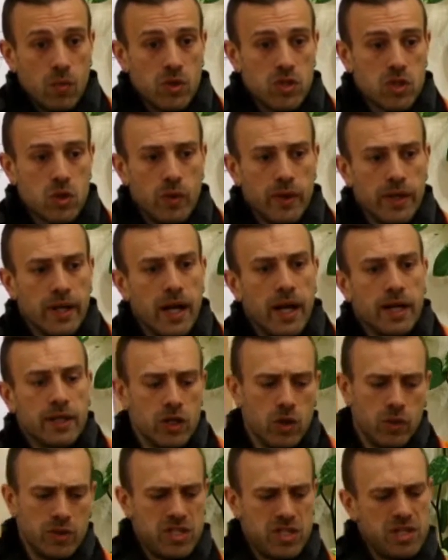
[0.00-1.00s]
what's going
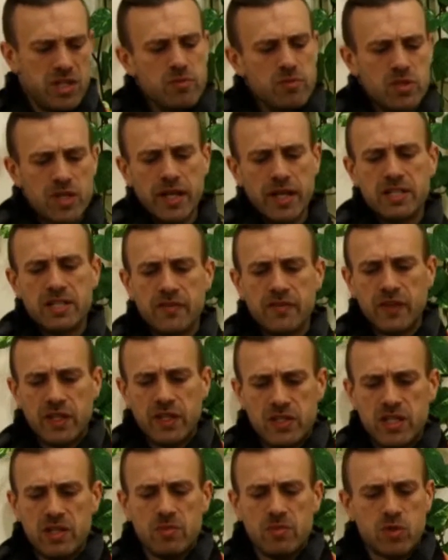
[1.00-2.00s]
on. You know, it seems
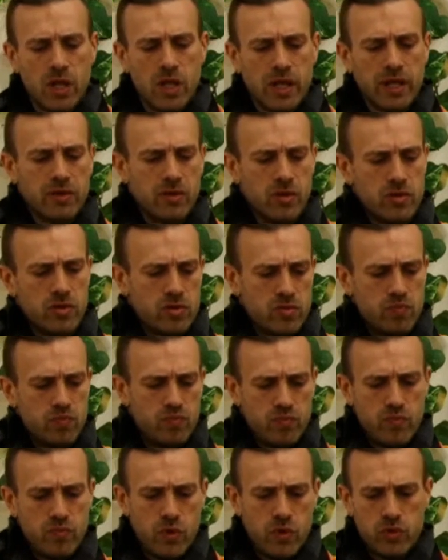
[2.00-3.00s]
scientific. It seems like there's
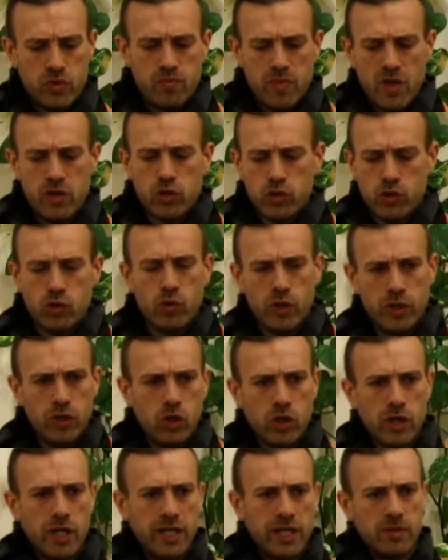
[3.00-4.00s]
measure to
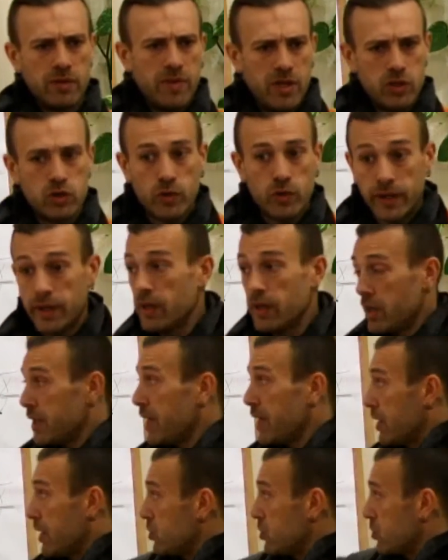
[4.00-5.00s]
it. Look, I can measure it.
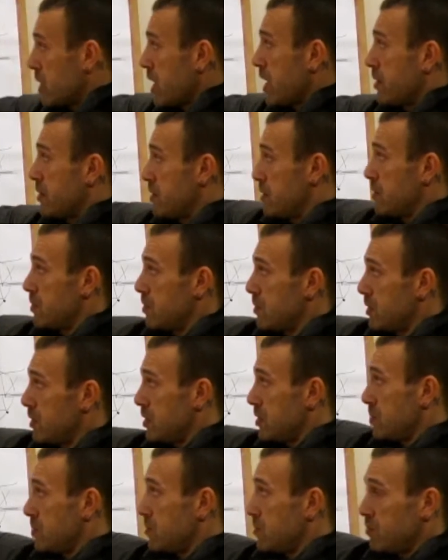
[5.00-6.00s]
Yeah, you can.
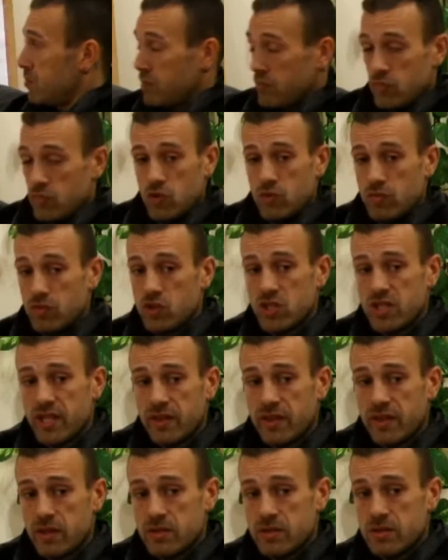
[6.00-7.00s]

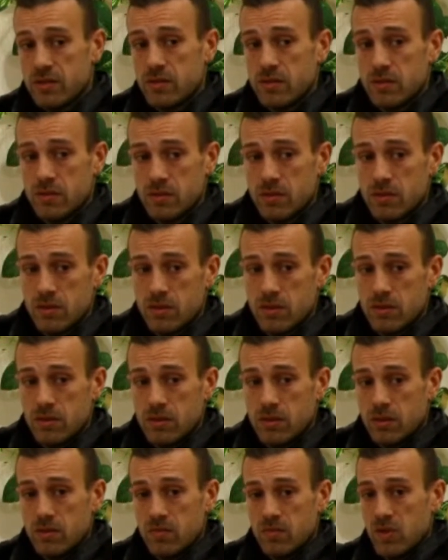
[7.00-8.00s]
Just like this.
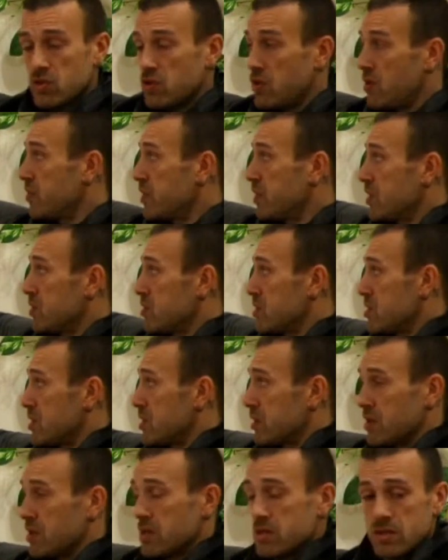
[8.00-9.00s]
You can measure everything
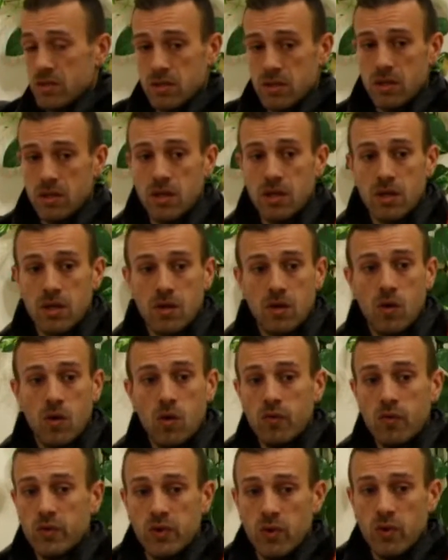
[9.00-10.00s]
just like this,
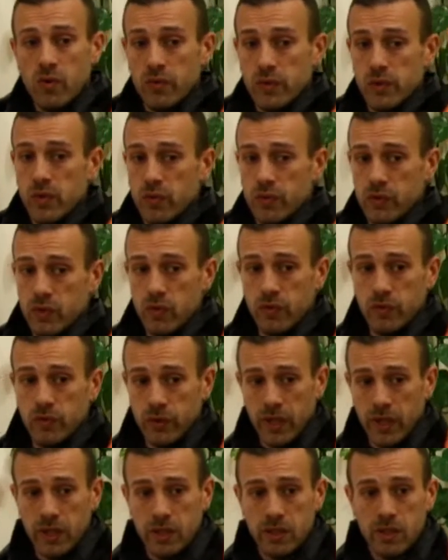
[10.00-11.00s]
over and over and over and
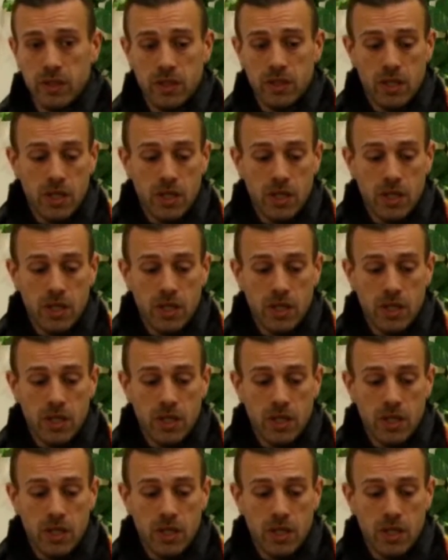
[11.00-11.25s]
over again.